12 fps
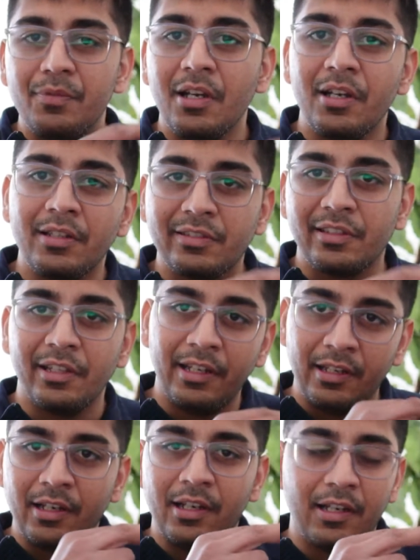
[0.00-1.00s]
the
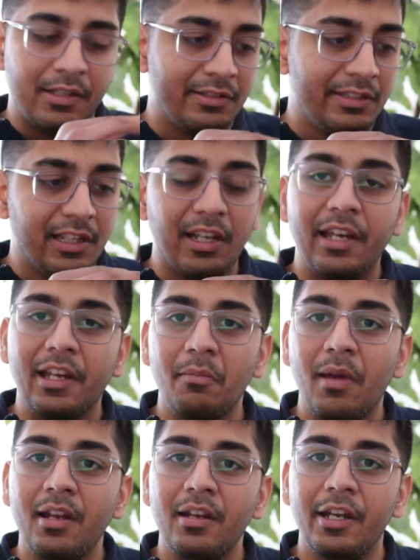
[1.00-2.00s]
Sling CLI
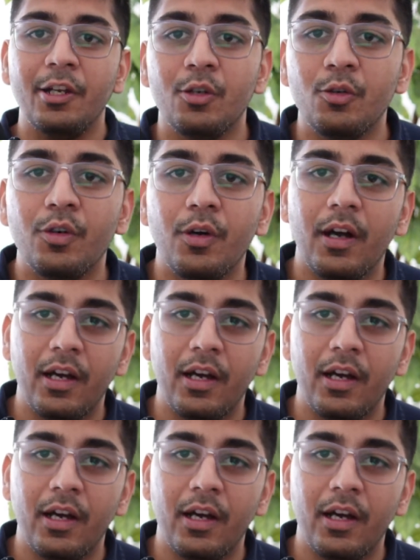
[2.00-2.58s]
command into,